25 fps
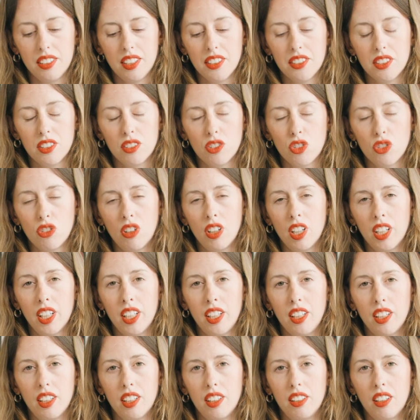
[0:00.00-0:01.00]
doesn't
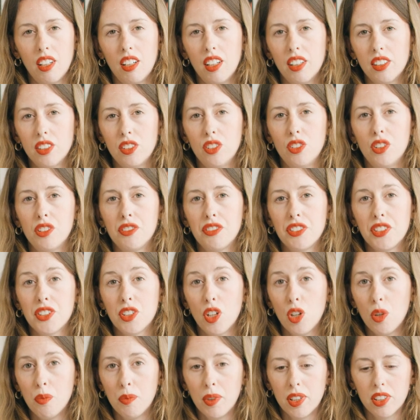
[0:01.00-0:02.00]
dry and harden off
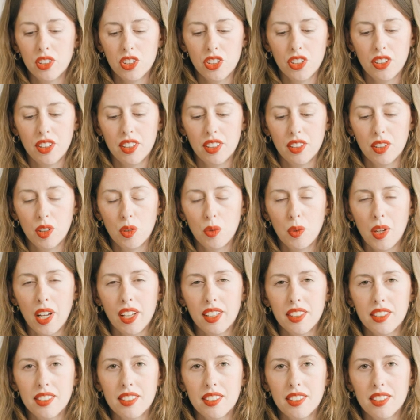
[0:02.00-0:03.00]
so much that the
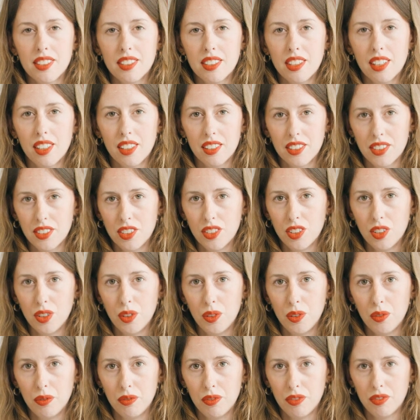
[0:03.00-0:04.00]
wax sticks
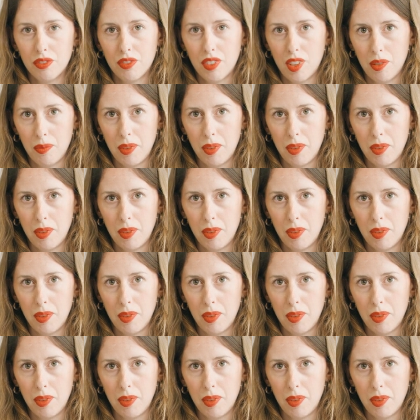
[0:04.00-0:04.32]
to the